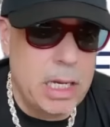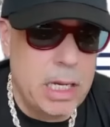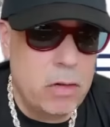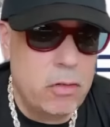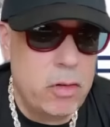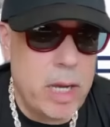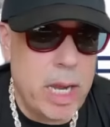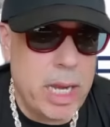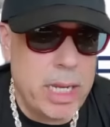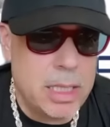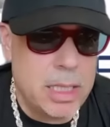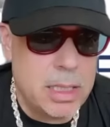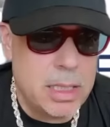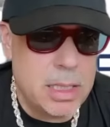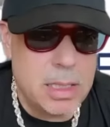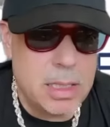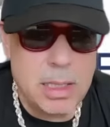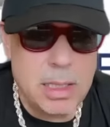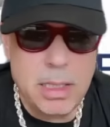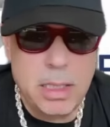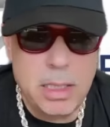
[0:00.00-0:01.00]

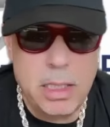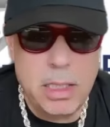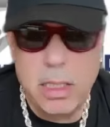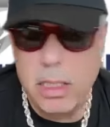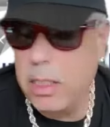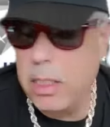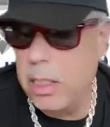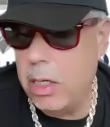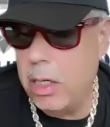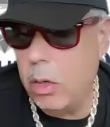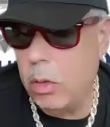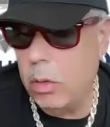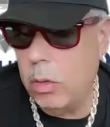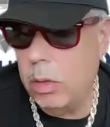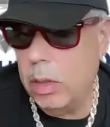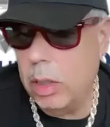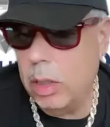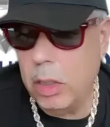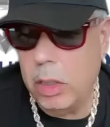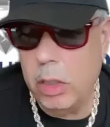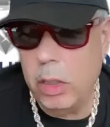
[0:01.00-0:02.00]
creates, you
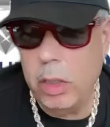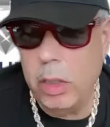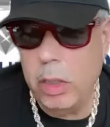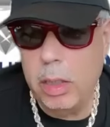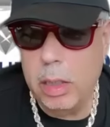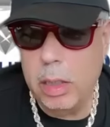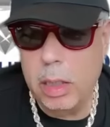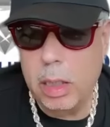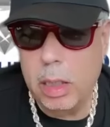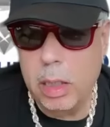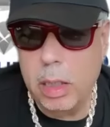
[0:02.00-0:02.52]
know, a good